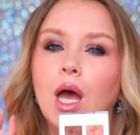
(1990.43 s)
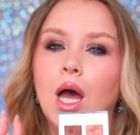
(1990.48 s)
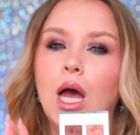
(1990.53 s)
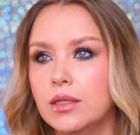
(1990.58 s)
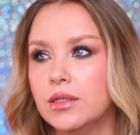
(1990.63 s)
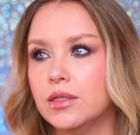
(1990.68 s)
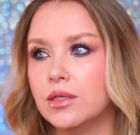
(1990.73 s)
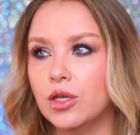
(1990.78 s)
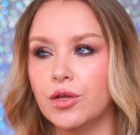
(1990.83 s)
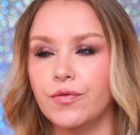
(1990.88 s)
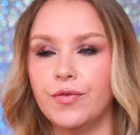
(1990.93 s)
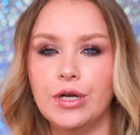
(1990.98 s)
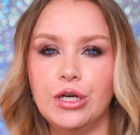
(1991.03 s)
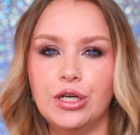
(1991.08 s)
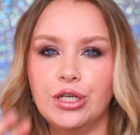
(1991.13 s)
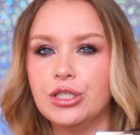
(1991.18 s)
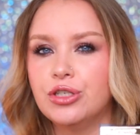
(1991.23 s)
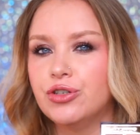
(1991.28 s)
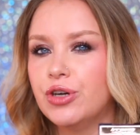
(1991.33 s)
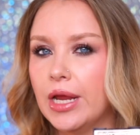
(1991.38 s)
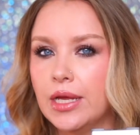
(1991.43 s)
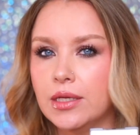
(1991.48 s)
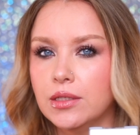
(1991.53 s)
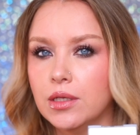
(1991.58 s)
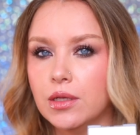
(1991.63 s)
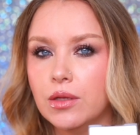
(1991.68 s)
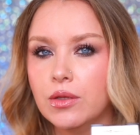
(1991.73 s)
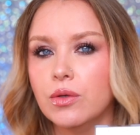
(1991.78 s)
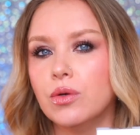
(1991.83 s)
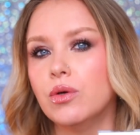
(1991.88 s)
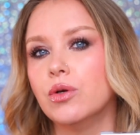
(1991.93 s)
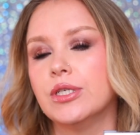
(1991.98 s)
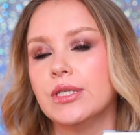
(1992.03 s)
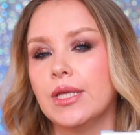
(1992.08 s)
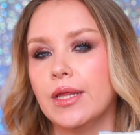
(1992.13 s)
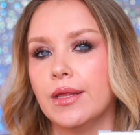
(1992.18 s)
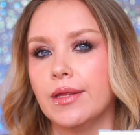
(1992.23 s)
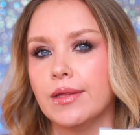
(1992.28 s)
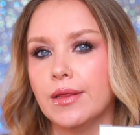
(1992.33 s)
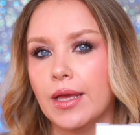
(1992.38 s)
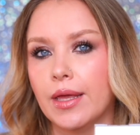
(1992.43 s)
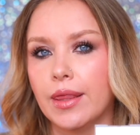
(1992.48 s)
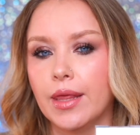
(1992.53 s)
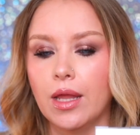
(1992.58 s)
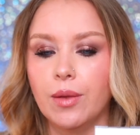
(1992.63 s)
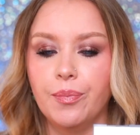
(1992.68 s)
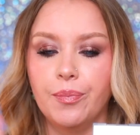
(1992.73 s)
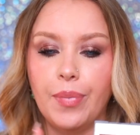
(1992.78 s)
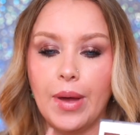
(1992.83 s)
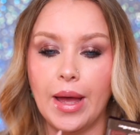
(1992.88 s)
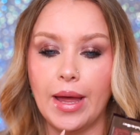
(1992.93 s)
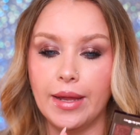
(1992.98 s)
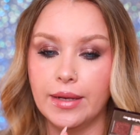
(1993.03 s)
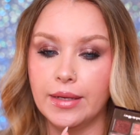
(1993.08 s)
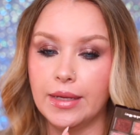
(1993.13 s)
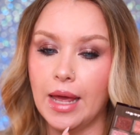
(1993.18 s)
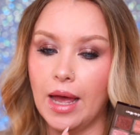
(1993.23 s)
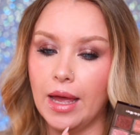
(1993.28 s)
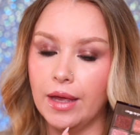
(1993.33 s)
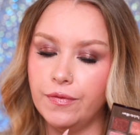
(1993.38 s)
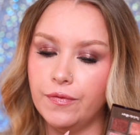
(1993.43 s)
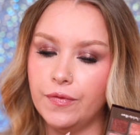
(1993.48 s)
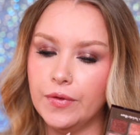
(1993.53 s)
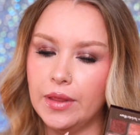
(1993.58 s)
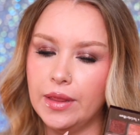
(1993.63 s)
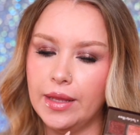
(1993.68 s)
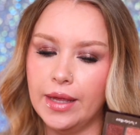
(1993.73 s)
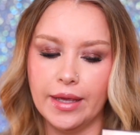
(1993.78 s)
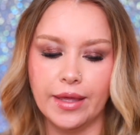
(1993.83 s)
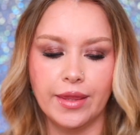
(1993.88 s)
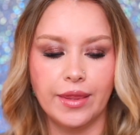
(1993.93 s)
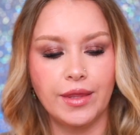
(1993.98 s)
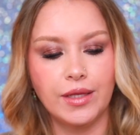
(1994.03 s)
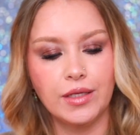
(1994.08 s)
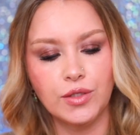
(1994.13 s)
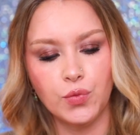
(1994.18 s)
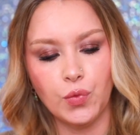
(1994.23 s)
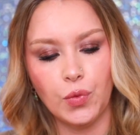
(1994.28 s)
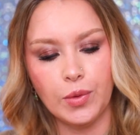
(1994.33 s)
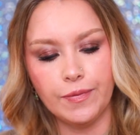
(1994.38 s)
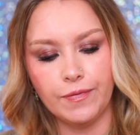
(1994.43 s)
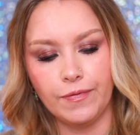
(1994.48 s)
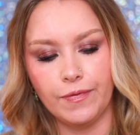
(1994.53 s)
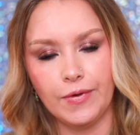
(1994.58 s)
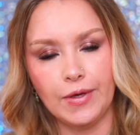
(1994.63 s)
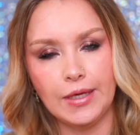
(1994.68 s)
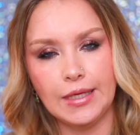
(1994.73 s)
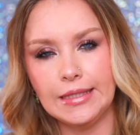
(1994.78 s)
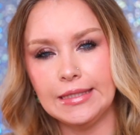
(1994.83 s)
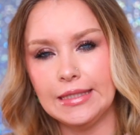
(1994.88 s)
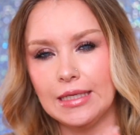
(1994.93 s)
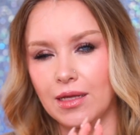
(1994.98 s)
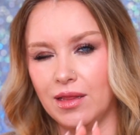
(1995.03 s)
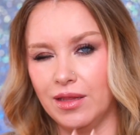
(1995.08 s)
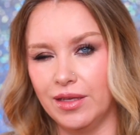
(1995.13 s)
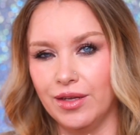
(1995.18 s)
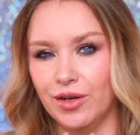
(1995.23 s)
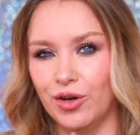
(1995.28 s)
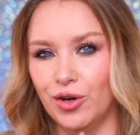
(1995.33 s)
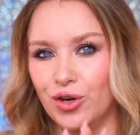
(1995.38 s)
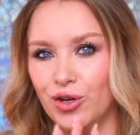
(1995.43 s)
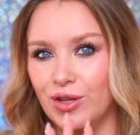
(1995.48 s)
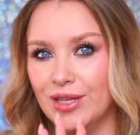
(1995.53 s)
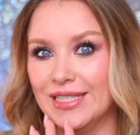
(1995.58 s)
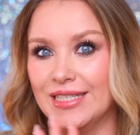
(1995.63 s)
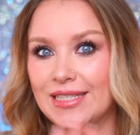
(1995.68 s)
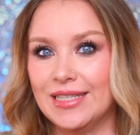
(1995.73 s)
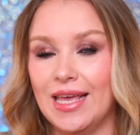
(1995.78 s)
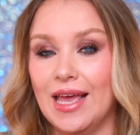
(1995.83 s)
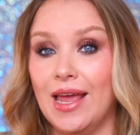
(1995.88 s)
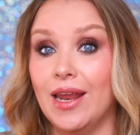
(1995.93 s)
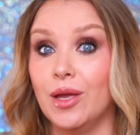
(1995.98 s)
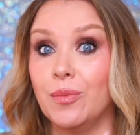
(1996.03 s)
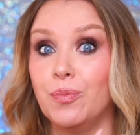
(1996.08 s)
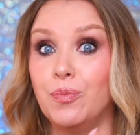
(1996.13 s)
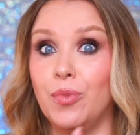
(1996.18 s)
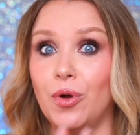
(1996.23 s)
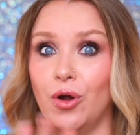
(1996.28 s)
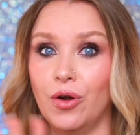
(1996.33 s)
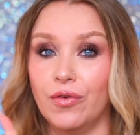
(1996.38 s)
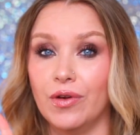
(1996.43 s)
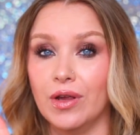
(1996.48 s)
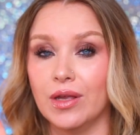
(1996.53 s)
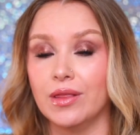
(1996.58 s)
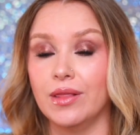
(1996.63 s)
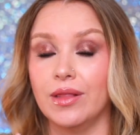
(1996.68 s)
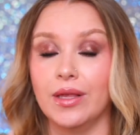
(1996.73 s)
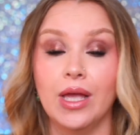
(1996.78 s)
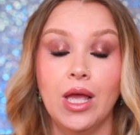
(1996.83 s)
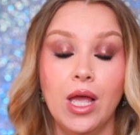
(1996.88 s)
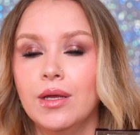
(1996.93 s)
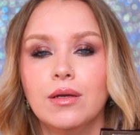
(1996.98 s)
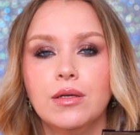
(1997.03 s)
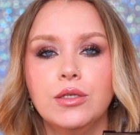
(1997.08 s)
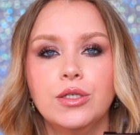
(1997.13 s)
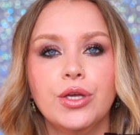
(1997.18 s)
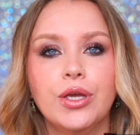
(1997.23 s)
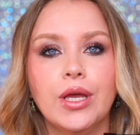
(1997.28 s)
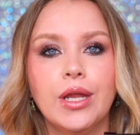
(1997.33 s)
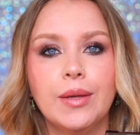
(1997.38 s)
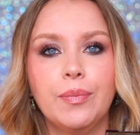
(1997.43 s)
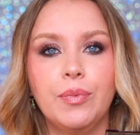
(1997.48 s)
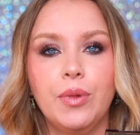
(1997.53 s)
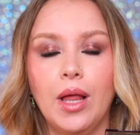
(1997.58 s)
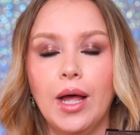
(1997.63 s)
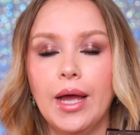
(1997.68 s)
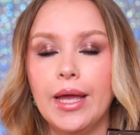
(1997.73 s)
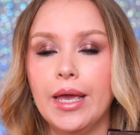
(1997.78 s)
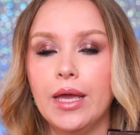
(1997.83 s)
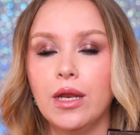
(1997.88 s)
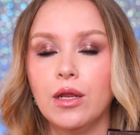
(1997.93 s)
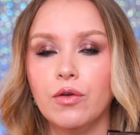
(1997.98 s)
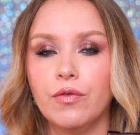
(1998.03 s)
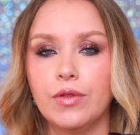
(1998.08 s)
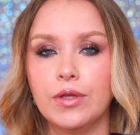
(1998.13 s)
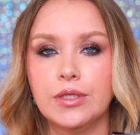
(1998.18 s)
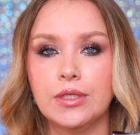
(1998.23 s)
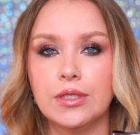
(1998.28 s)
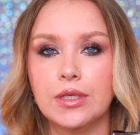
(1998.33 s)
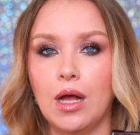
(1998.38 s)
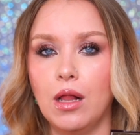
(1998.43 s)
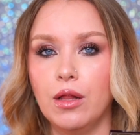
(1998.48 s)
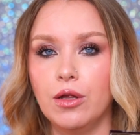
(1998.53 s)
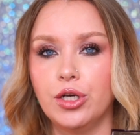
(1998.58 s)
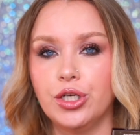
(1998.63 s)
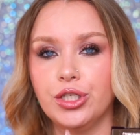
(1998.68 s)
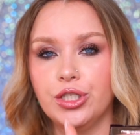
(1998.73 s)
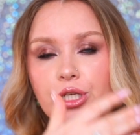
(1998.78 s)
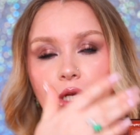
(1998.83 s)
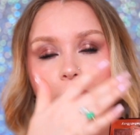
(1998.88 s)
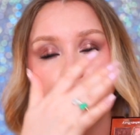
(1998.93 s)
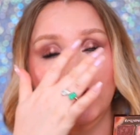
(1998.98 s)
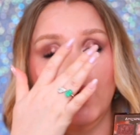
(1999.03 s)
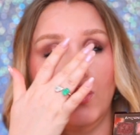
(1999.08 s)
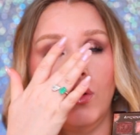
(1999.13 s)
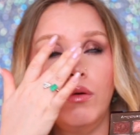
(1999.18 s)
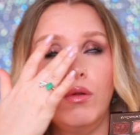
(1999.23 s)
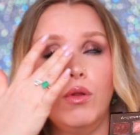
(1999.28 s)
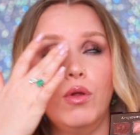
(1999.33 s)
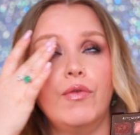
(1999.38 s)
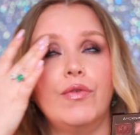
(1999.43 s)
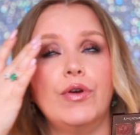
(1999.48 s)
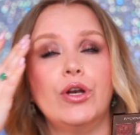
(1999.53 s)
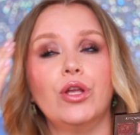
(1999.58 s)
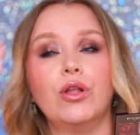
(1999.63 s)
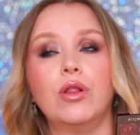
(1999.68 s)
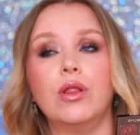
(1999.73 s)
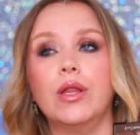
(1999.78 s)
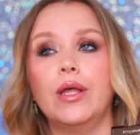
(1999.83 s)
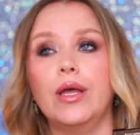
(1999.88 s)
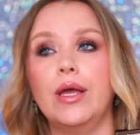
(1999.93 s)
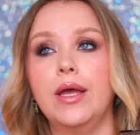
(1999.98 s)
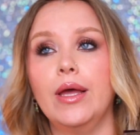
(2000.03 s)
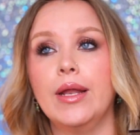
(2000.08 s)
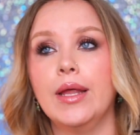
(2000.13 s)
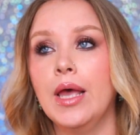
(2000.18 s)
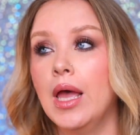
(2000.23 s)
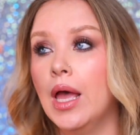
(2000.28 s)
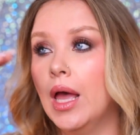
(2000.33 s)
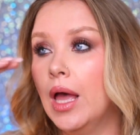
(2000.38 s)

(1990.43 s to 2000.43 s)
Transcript: It's not a very trendy look or something like that, but I feel like this one fits a clean girl aesthetic perfectly, because you can apply any of these colors just all over your lid,